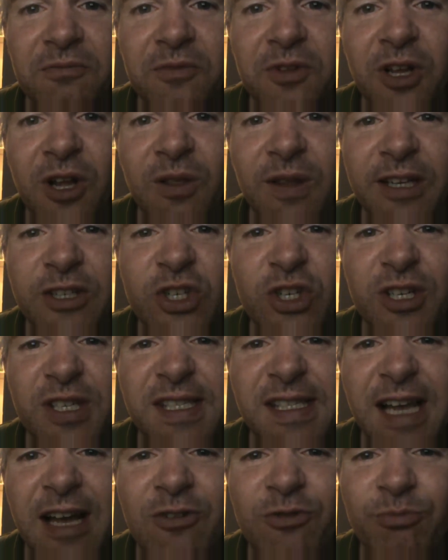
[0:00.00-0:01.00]
collection of
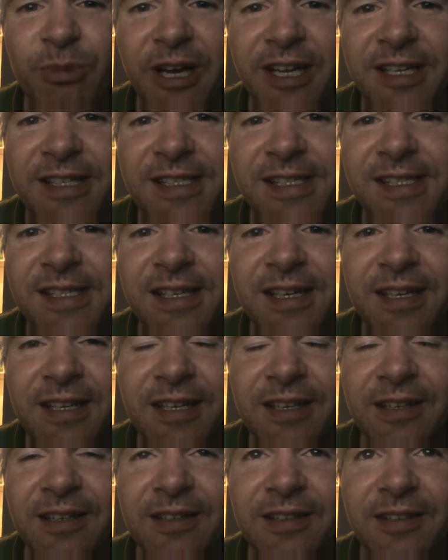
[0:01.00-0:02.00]
sound bites.
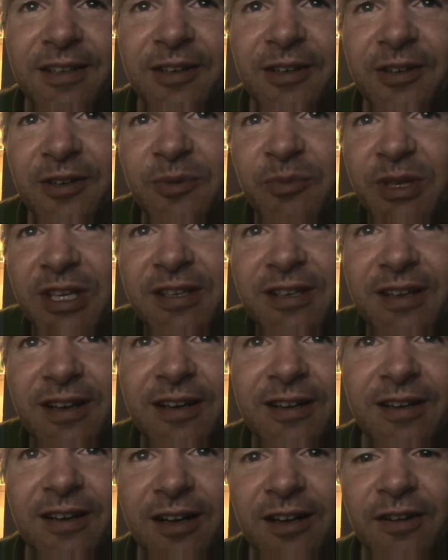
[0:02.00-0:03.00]
You know, it'll be
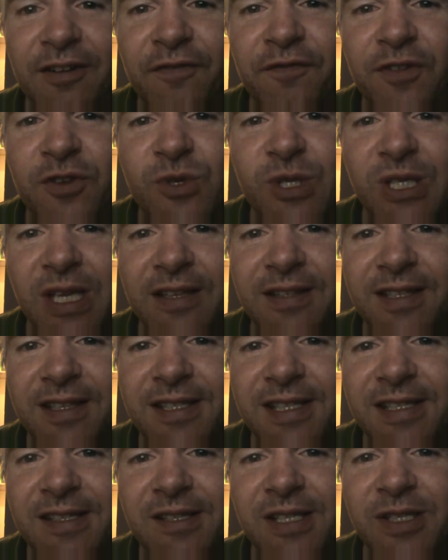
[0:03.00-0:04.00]
a few
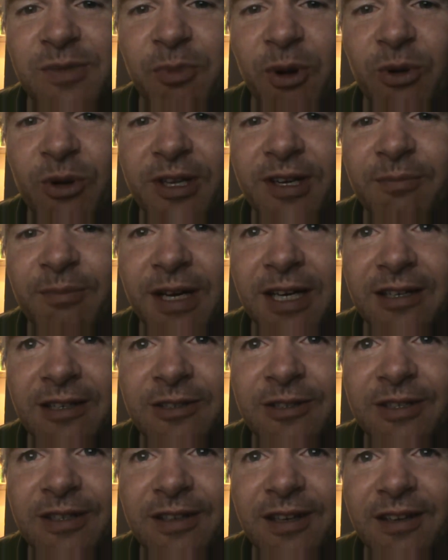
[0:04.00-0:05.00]
sentences spoken
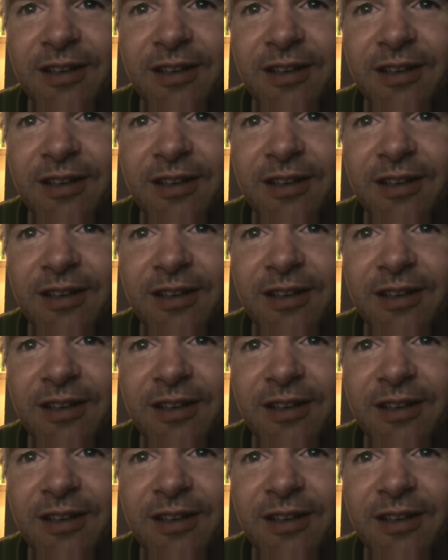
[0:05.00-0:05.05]
about.